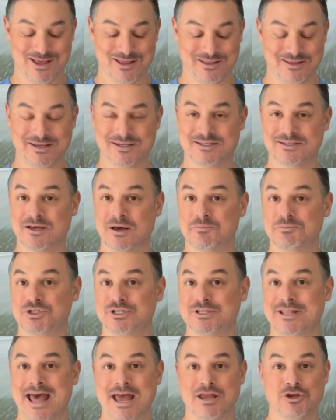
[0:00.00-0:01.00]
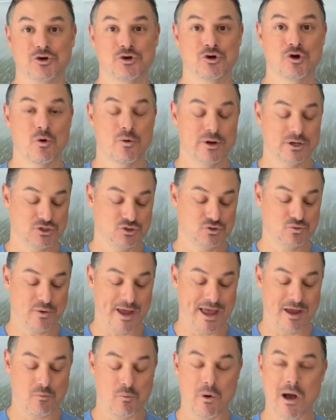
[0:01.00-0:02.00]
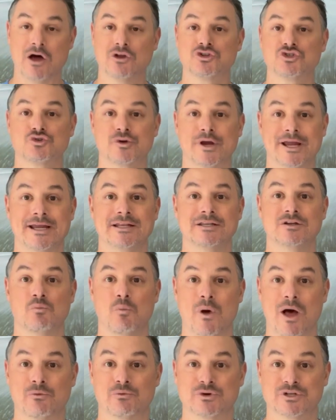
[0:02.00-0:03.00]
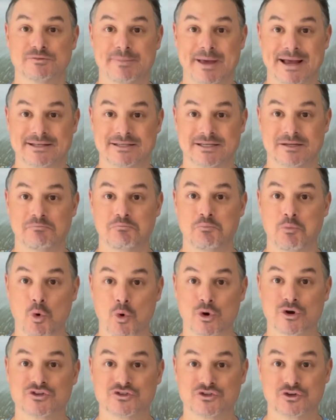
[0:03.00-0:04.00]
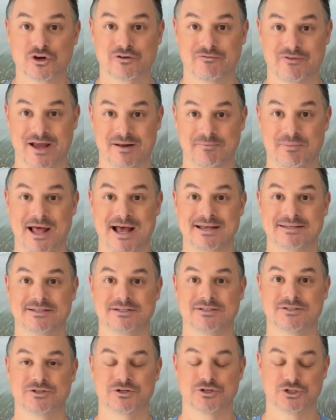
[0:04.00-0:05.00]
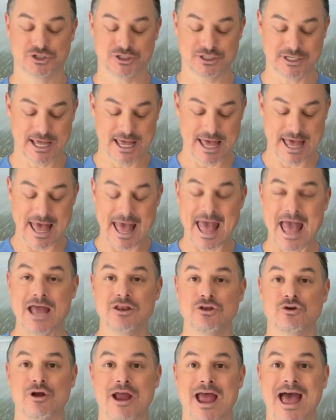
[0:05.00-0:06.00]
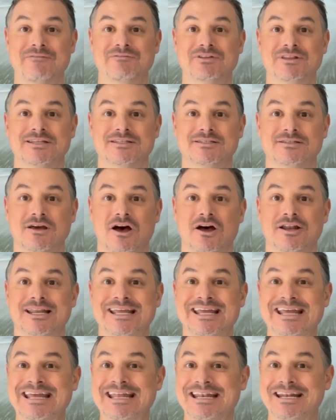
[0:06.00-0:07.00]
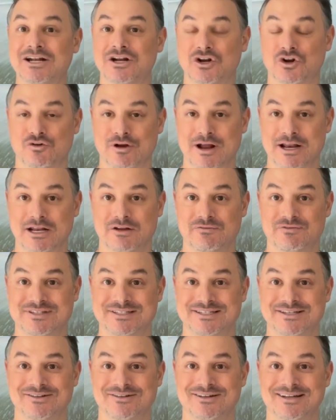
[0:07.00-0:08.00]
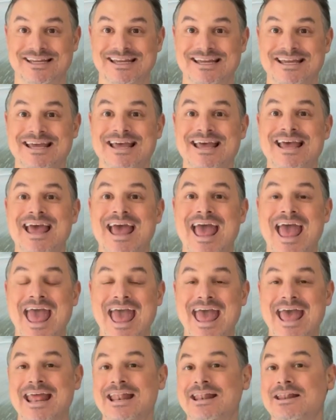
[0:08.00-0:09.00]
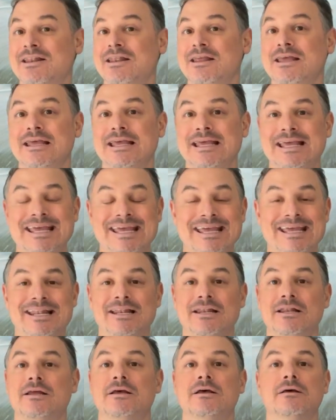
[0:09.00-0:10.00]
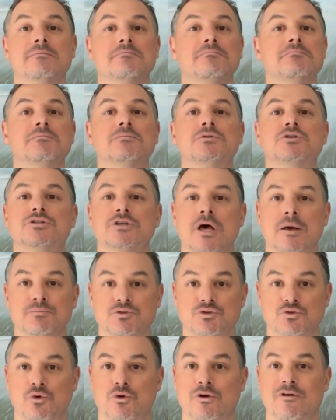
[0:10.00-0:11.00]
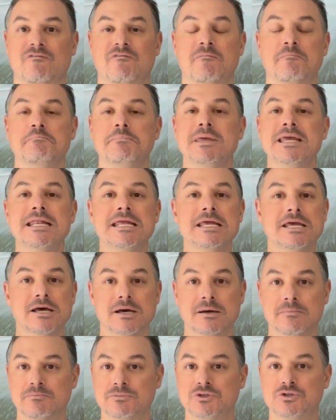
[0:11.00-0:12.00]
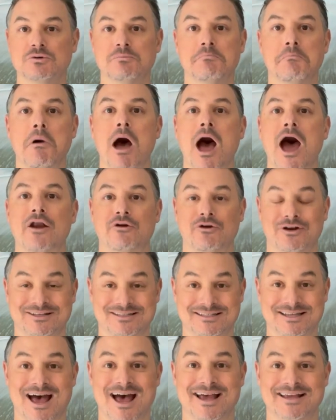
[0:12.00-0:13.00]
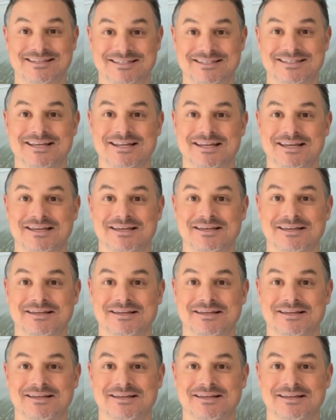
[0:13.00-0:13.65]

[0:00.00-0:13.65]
the assumption that you're going to a well-trained and well-respected board-certified plastic surgeon, and you're having this done in an accredited facility and in some sort of medium to moderate-sized city.